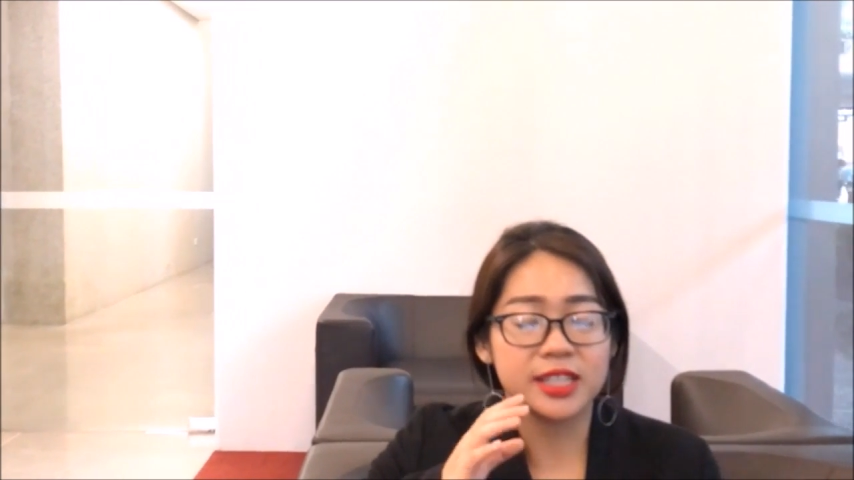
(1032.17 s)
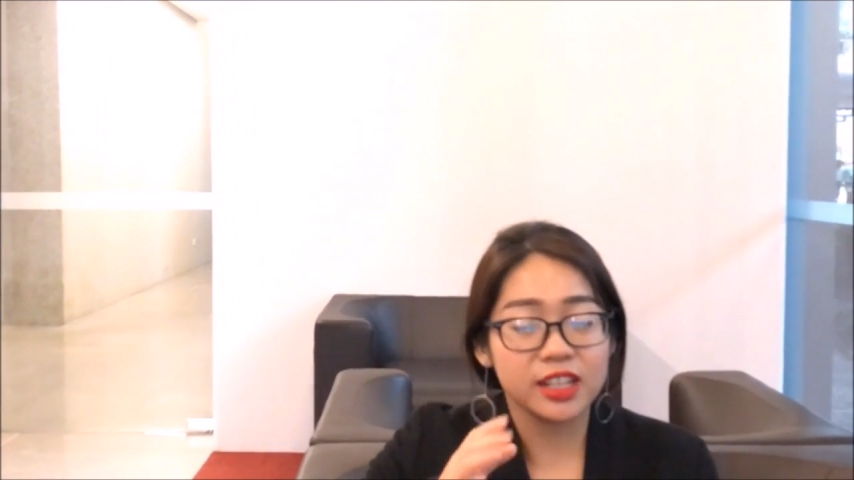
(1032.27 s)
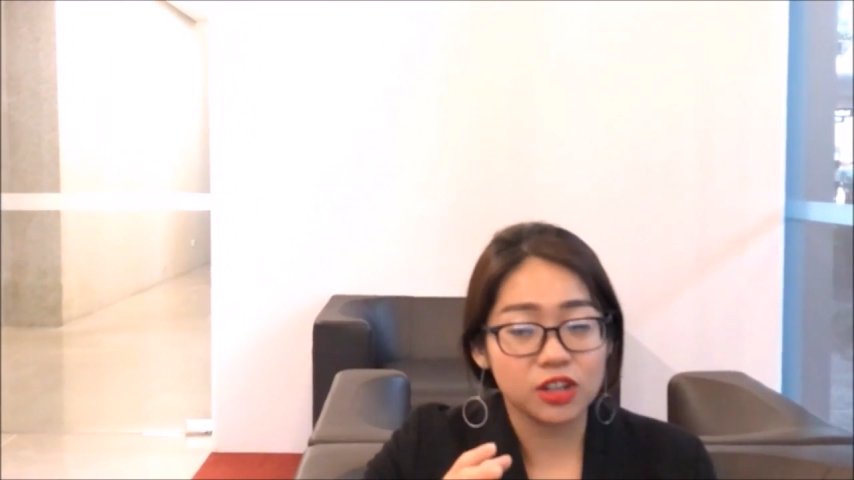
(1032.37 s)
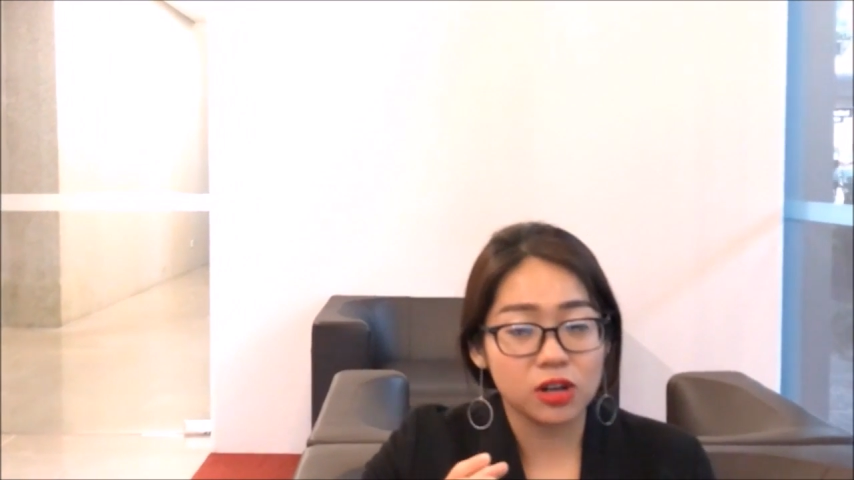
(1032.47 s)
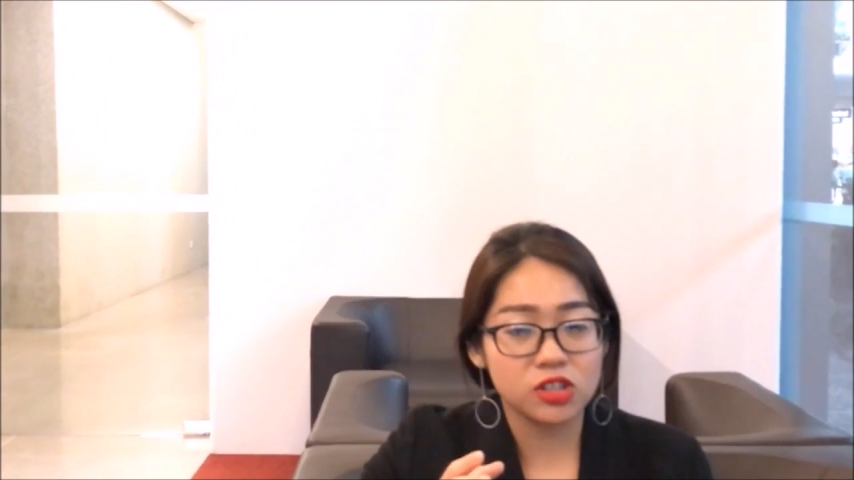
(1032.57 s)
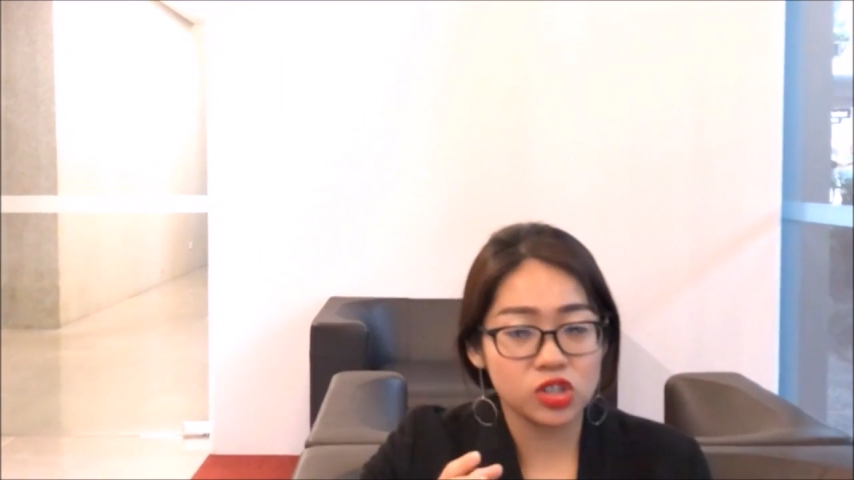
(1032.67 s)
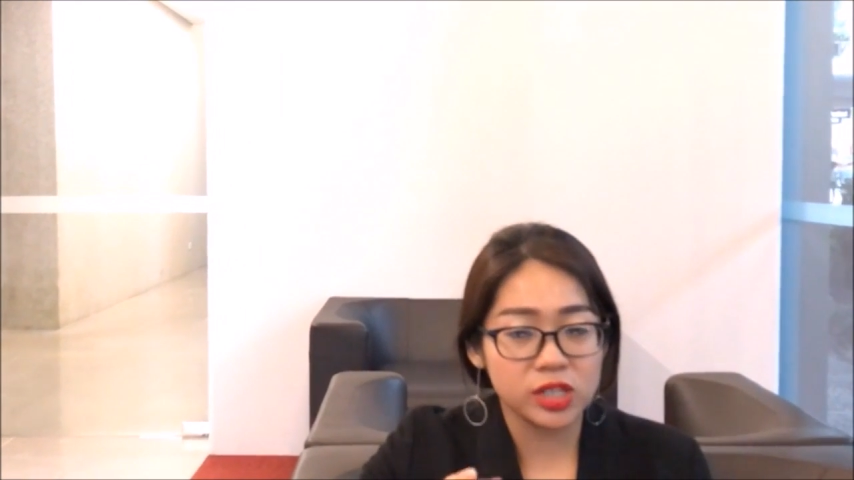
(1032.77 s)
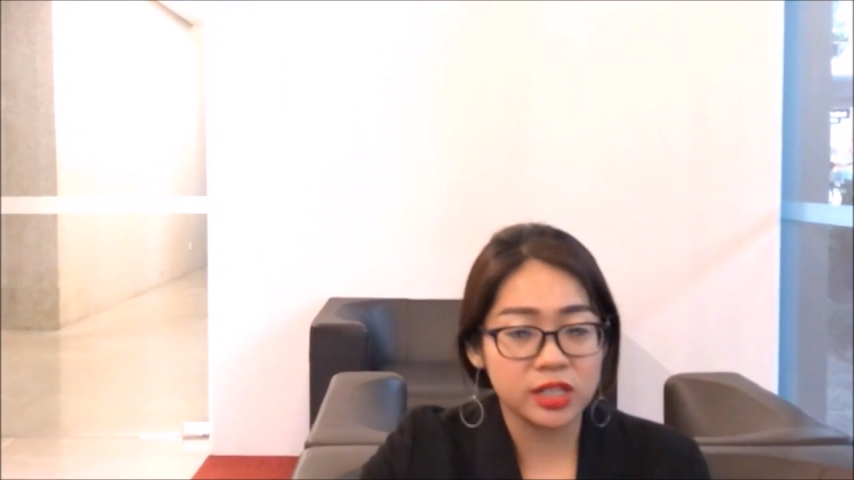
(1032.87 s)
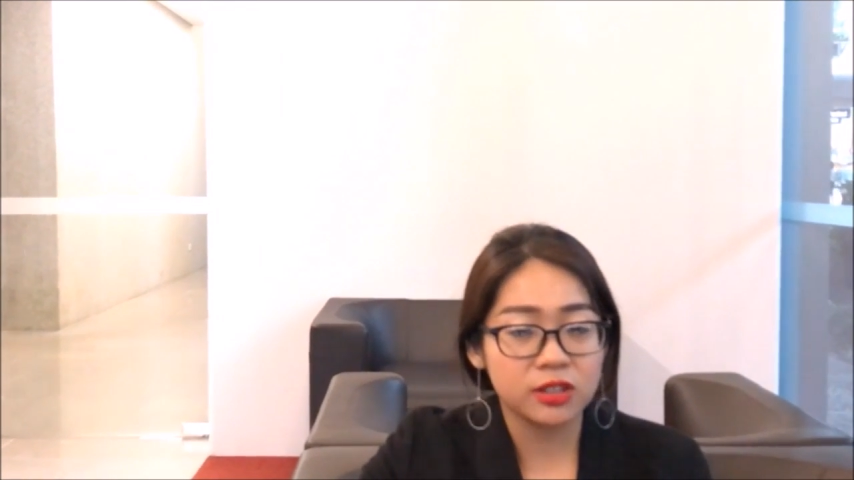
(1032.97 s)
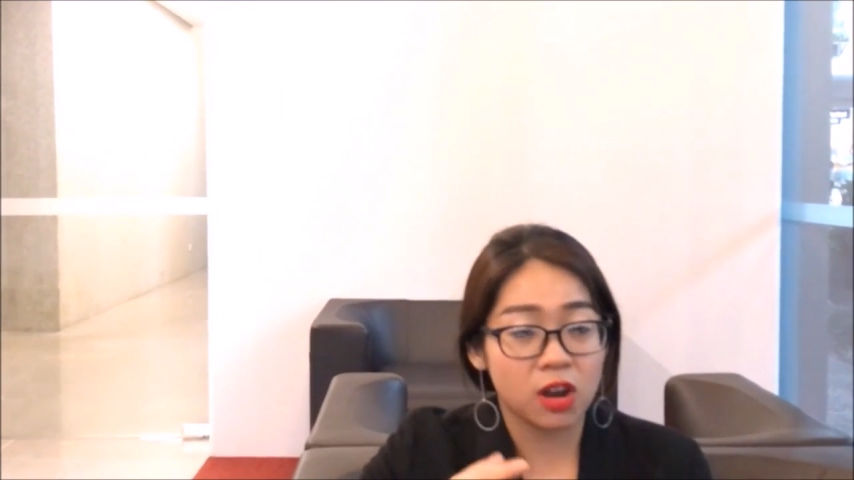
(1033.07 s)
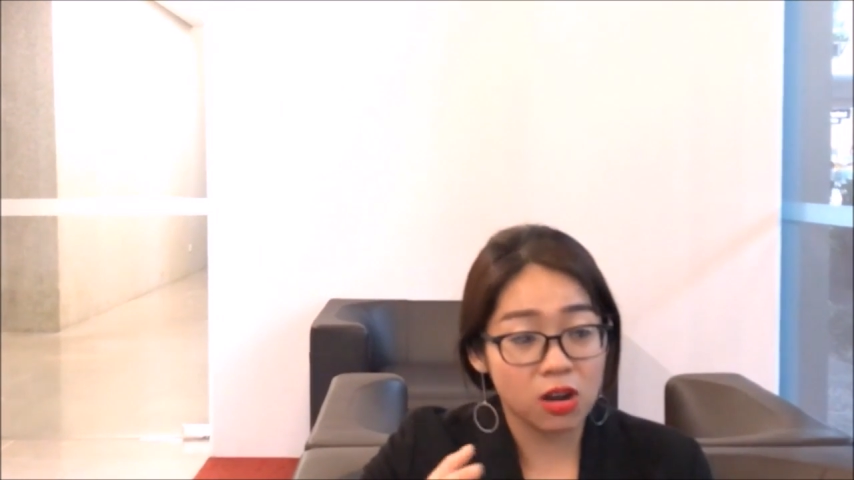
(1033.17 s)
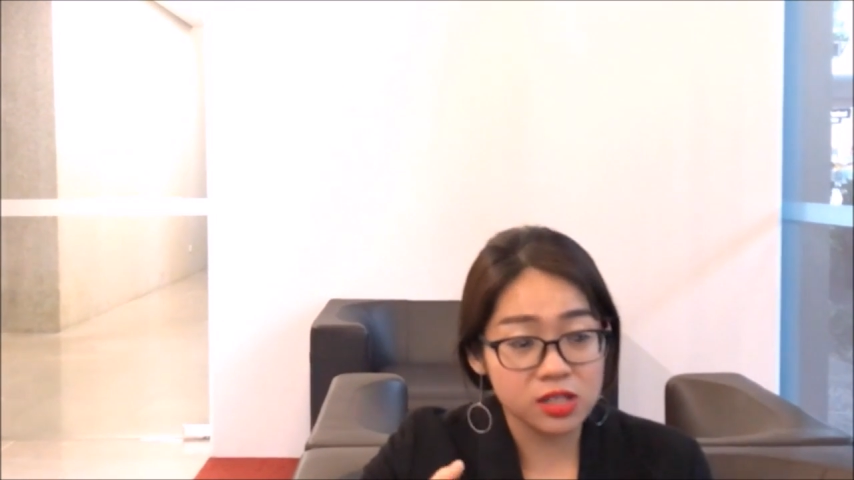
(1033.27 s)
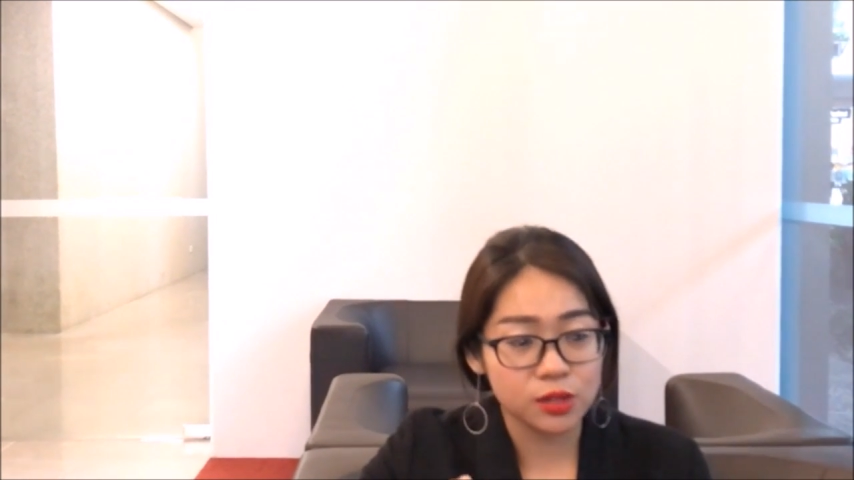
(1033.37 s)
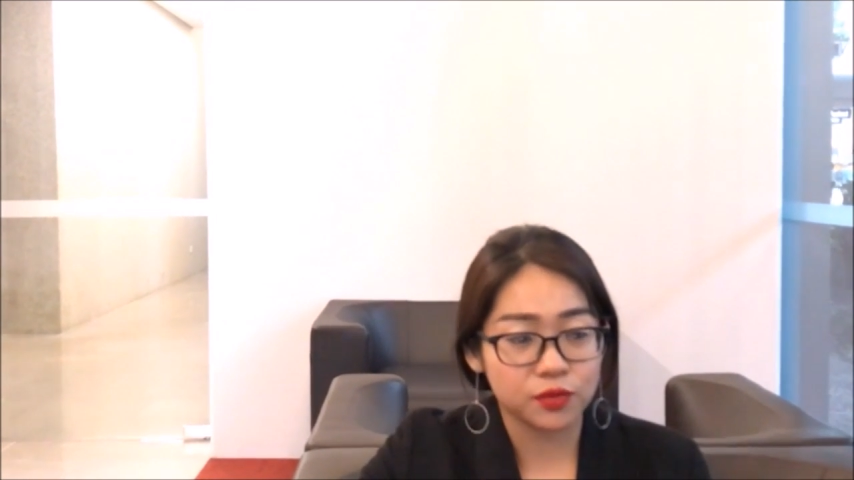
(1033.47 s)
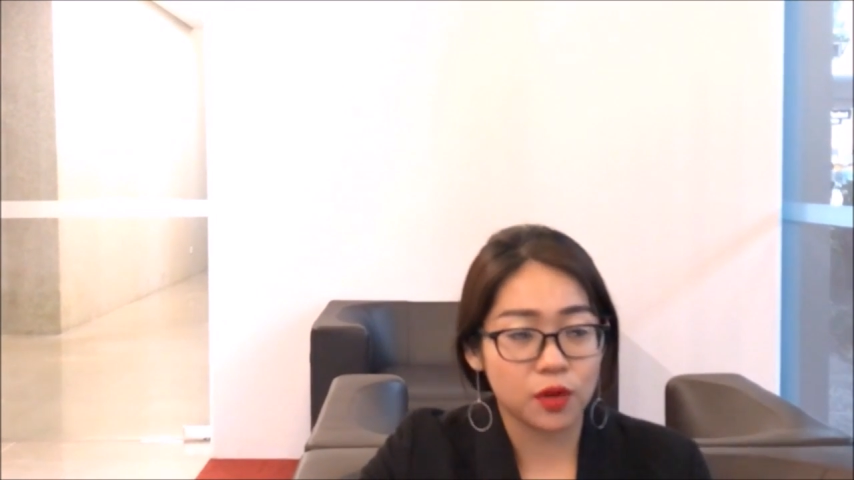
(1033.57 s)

technology cost